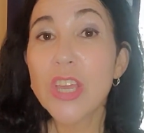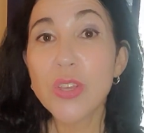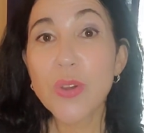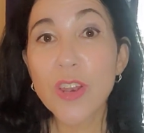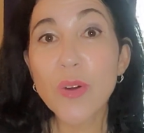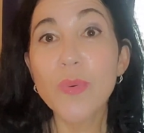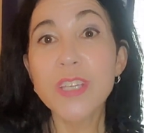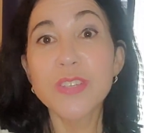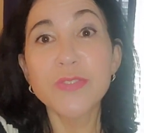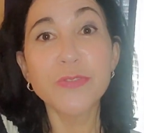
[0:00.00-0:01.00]
You can
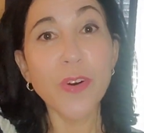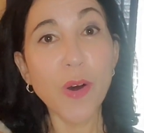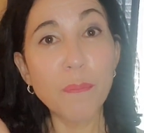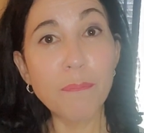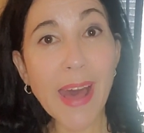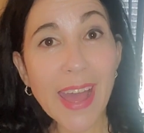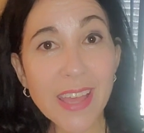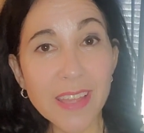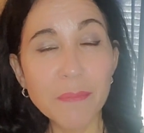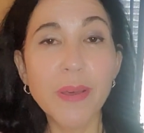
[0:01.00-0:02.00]
always fall
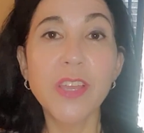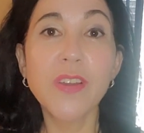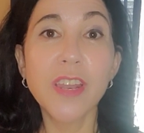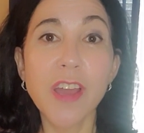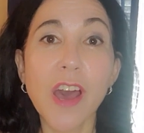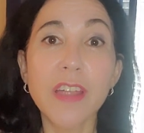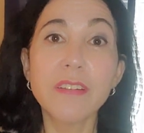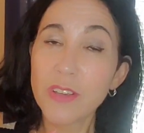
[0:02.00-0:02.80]
back, but you cannot